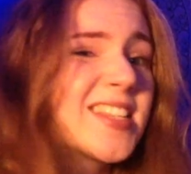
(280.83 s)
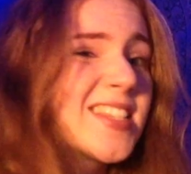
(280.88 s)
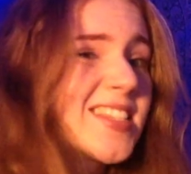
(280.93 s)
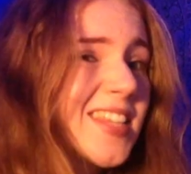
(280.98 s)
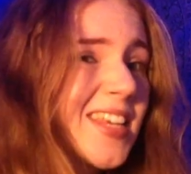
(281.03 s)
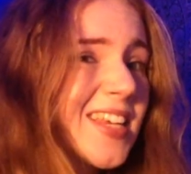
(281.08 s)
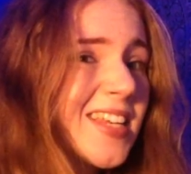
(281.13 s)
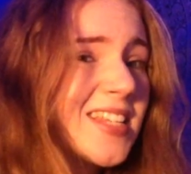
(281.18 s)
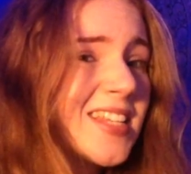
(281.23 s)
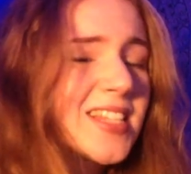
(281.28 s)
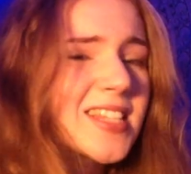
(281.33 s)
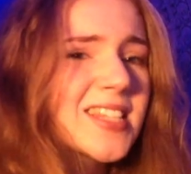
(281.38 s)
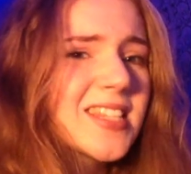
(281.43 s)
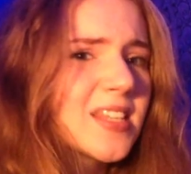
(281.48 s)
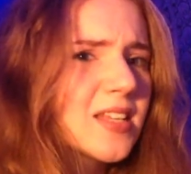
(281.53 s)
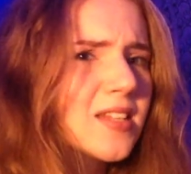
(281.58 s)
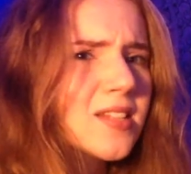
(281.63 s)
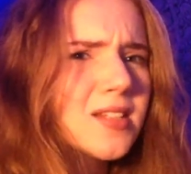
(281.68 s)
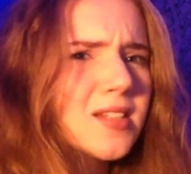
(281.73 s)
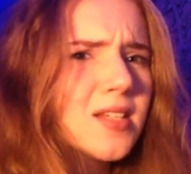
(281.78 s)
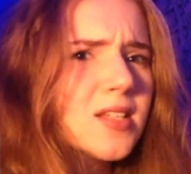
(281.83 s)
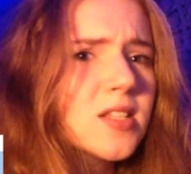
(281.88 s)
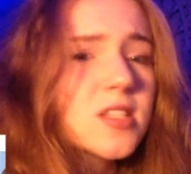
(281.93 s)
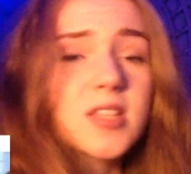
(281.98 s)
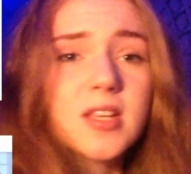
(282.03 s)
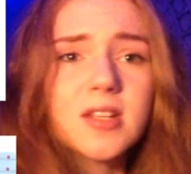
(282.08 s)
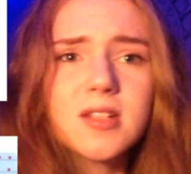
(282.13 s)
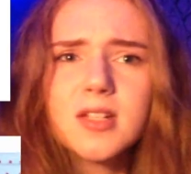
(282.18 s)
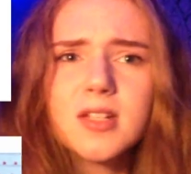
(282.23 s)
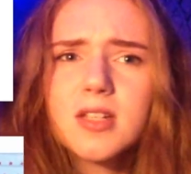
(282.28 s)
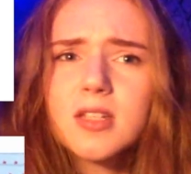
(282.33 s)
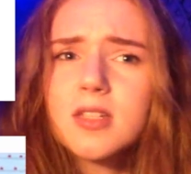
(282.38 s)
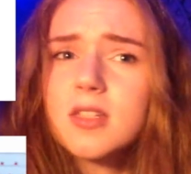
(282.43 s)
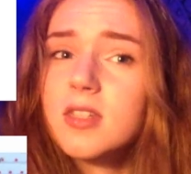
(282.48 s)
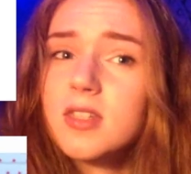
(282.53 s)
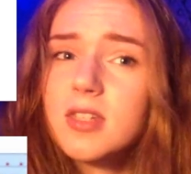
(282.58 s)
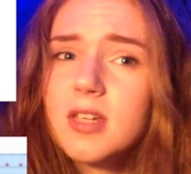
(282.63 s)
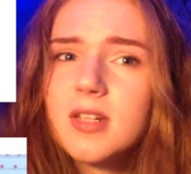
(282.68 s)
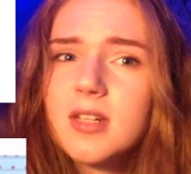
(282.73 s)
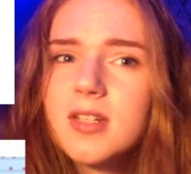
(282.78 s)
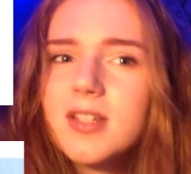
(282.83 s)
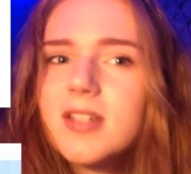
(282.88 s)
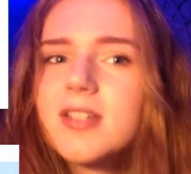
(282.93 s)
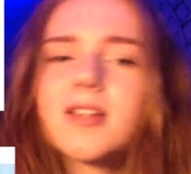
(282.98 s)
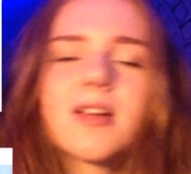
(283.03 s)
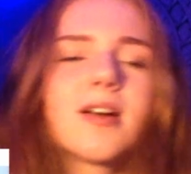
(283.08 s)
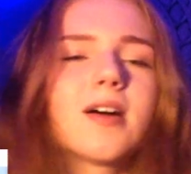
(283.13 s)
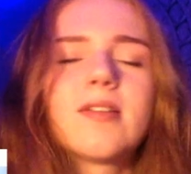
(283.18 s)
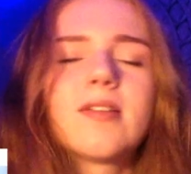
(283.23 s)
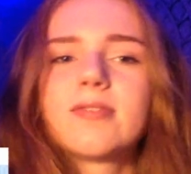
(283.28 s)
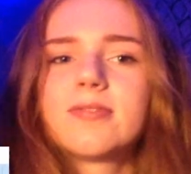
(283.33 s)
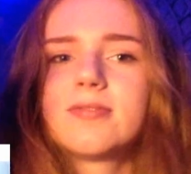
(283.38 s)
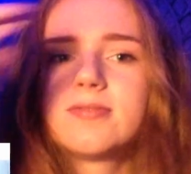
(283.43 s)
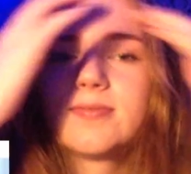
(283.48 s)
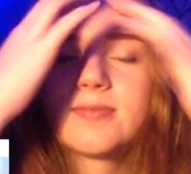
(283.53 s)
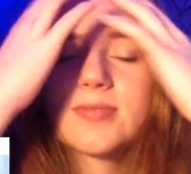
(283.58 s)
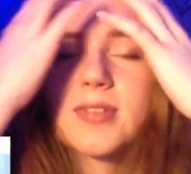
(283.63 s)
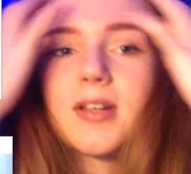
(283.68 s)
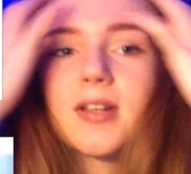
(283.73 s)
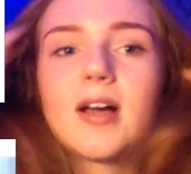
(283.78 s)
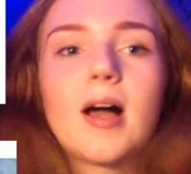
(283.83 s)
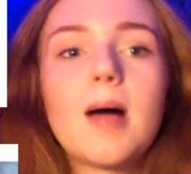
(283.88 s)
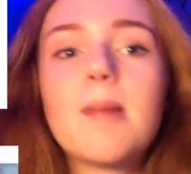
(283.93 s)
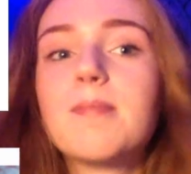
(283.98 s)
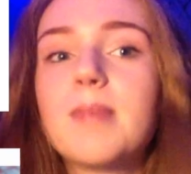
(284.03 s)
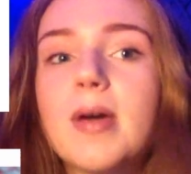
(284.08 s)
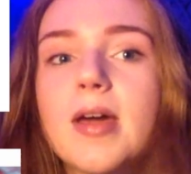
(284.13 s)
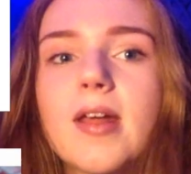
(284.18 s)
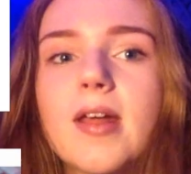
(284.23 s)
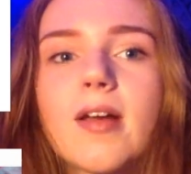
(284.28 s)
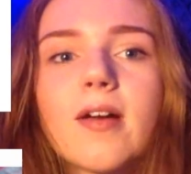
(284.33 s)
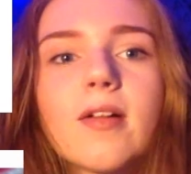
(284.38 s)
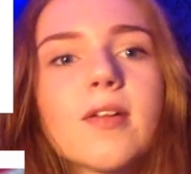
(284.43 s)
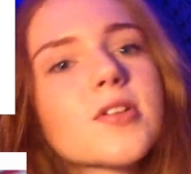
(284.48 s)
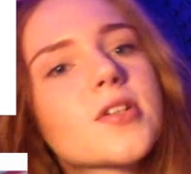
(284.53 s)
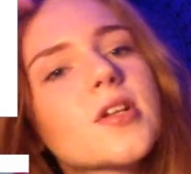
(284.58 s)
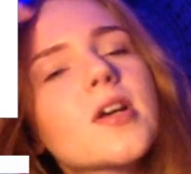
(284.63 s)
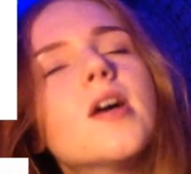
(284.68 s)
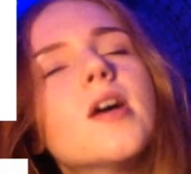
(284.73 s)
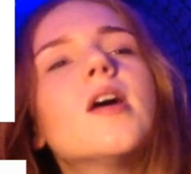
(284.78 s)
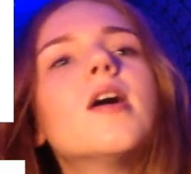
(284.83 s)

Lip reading: scientists. I'm bad at English.